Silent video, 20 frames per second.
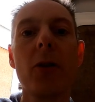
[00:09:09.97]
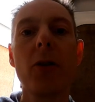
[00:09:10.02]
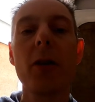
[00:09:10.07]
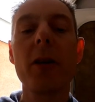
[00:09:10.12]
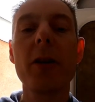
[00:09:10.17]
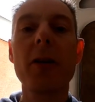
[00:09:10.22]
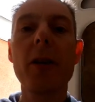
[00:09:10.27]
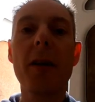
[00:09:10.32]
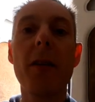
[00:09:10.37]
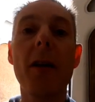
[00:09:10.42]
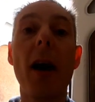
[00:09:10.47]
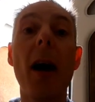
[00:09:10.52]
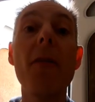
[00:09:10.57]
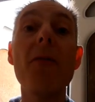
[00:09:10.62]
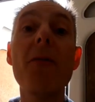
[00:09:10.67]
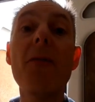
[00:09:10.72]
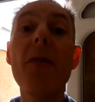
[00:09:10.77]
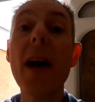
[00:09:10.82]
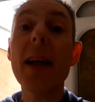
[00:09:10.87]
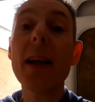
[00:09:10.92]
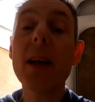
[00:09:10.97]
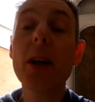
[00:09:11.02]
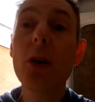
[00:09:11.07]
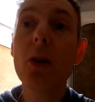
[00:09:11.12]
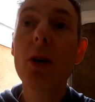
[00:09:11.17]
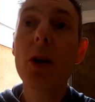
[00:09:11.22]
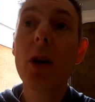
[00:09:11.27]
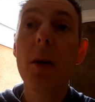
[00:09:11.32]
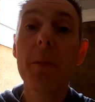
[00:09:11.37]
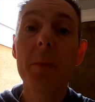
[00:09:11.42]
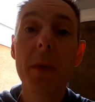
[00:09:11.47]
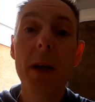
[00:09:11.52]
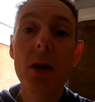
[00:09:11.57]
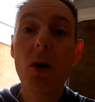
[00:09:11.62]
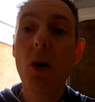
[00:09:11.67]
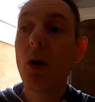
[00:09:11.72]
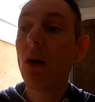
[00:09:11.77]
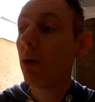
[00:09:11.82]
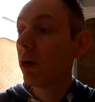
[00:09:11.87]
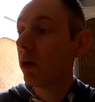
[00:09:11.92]
So there's a, a, very good company
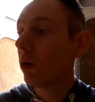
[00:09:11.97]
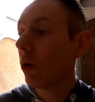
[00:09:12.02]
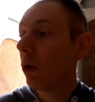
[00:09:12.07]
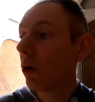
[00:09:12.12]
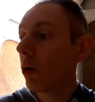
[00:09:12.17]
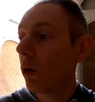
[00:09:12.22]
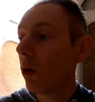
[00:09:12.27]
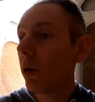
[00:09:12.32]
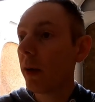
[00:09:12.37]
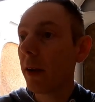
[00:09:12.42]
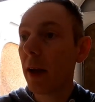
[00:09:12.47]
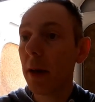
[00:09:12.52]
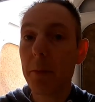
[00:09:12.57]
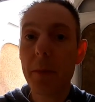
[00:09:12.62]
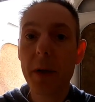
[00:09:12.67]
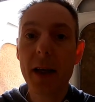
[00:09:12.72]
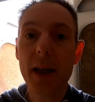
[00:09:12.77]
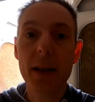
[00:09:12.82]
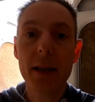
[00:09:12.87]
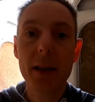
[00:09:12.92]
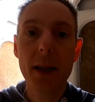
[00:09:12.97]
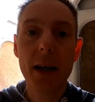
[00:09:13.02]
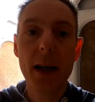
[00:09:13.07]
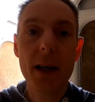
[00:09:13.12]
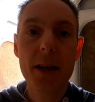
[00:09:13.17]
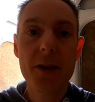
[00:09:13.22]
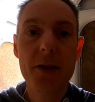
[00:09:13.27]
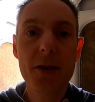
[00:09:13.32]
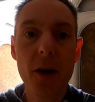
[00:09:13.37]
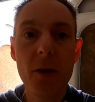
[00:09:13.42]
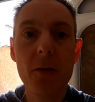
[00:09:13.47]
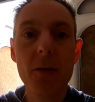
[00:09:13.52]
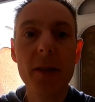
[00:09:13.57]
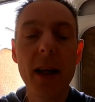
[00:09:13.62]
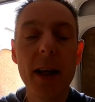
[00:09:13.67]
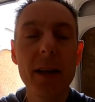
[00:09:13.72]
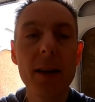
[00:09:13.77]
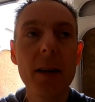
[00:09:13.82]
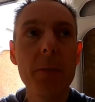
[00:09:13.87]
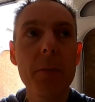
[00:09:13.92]
called Dodo that make uh, sound
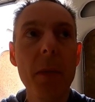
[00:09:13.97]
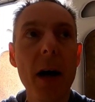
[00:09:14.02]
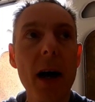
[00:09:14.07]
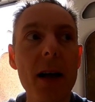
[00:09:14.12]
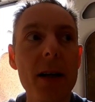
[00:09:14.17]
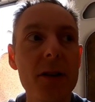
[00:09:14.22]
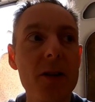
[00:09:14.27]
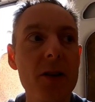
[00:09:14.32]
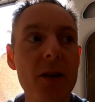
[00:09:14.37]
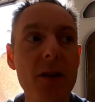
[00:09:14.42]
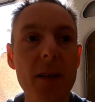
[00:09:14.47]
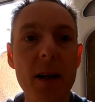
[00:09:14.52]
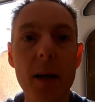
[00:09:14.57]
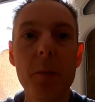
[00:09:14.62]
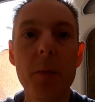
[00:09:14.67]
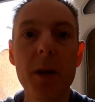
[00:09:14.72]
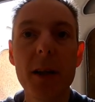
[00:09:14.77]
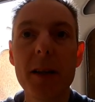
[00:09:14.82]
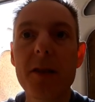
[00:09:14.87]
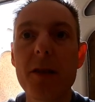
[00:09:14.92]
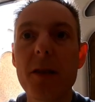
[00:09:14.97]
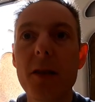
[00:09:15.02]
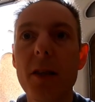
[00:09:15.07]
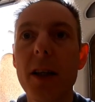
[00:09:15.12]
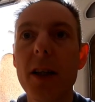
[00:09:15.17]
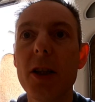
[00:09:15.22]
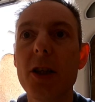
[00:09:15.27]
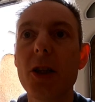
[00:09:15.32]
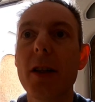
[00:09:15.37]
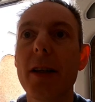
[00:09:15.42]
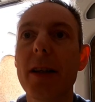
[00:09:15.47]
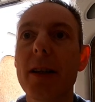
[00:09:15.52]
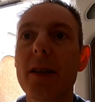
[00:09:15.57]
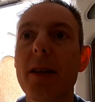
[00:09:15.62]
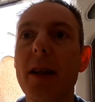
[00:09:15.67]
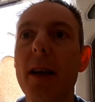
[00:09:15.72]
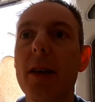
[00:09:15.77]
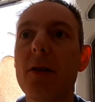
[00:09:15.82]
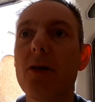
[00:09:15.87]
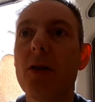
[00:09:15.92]
deadening mats, thermal insulation,
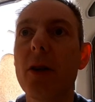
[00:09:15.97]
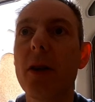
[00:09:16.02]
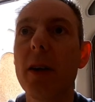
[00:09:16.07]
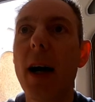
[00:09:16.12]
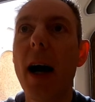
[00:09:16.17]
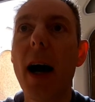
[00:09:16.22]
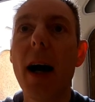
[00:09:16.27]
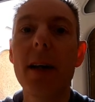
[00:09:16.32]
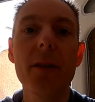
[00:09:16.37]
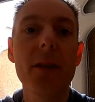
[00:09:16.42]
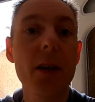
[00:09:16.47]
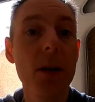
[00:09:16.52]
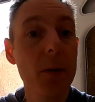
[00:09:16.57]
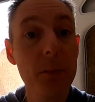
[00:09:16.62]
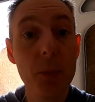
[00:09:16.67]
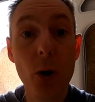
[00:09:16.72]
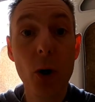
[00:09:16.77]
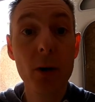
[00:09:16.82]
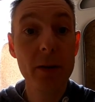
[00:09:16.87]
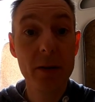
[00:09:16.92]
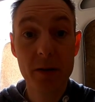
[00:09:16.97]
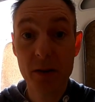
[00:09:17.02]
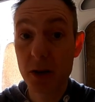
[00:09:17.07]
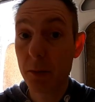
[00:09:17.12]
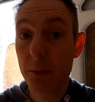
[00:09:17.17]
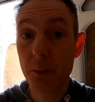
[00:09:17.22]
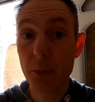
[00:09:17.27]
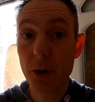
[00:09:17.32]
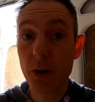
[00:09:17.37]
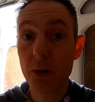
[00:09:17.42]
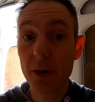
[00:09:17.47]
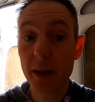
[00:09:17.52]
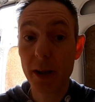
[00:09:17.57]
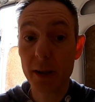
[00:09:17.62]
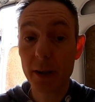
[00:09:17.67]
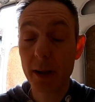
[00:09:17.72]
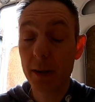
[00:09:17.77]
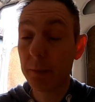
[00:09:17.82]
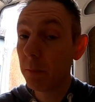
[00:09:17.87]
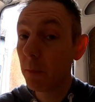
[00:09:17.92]
etc. And their products are
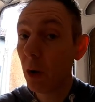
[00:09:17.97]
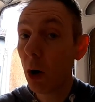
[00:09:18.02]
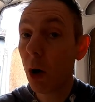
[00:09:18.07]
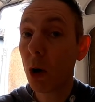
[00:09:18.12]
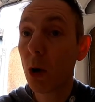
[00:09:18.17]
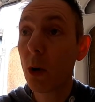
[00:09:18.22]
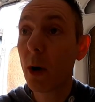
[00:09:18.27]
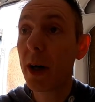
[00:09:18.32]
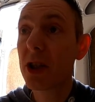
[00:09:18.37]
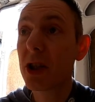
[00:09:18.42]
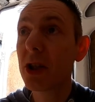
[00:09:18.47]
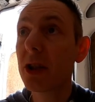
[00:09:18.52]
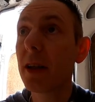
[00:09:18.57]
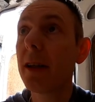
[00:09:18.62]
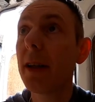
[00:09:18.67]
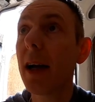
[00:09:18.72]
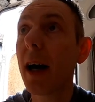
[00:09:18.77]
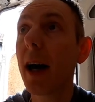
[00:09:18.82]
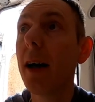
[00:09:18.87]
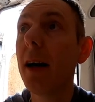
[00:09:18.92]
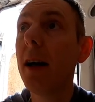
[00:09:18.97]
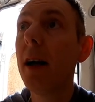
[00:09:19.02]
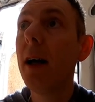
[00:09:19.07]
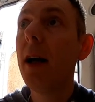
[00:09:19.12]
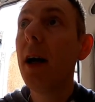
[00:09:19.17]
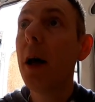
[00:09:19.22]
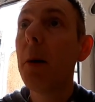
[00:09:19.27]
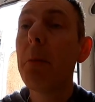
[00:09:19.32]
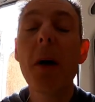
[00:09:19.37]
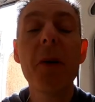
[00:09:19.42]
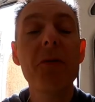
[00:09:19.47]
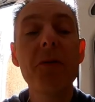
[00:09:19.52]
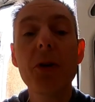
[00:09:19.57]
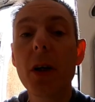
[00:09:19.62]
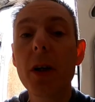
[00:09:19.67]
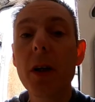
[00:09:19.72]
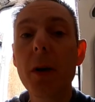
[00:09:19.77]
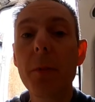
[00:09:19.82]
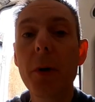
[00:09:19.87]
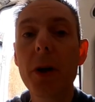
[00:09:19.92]
brilliant, not questioning that. But if
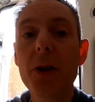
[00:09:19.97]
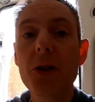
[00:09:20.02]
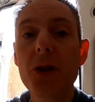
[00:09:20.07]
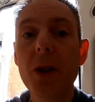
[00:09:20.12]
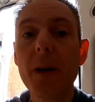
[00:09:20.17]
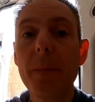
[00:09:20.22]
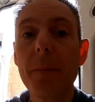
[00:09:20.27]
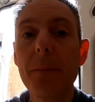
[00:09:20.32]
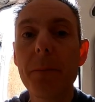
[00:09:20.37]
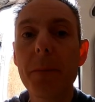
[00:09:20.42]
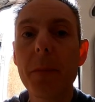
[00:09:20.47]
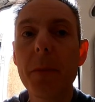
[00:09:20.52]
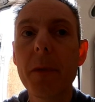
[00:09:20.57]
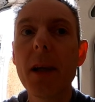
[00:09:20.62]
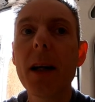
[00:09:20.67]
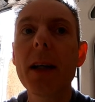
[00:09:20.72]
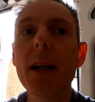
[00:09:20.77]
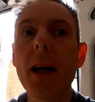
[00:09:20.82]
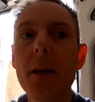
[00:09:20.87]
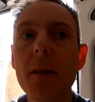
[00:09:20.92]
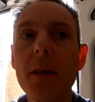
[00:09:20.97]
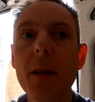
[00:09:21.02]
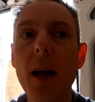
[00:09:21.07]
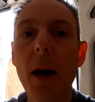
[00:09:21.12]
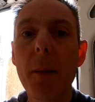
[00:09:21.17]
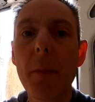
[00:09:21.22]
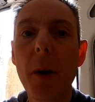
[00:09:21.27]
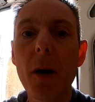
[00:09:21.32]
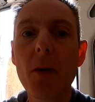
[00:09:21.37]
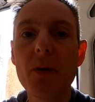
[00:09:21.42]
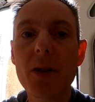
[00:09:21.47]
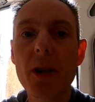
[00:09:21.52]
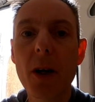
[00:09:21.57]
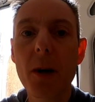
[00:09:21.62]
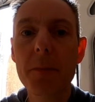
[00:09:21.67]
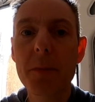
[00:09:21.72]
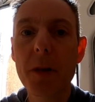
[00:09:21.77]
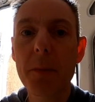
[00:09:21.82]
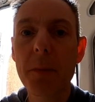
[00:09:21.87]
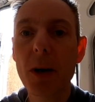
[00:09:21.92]
you're on a budget, they can amount
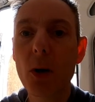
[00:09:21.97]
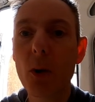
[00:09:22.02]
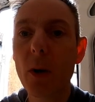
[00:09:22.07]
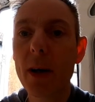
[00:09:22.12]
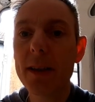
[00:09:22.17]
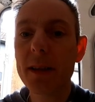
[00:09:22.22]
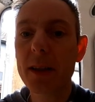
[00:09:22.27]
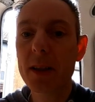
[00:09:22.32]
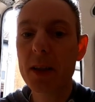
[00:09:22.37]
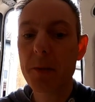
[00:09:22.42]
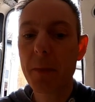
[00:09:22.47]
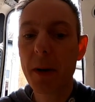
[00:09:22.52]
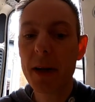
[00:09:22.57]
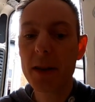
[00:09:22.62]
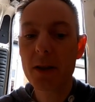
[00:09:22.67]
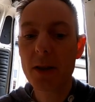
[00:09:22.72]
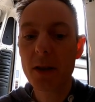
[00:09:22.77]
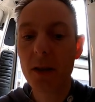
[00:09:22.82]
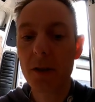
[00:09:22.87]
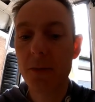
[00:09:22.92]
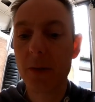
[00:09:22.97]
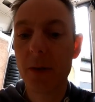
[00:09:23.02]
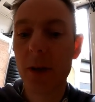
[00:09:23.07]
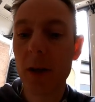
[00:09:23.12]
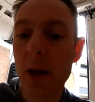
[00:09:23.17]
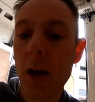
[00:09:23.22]
up to be quite expensive.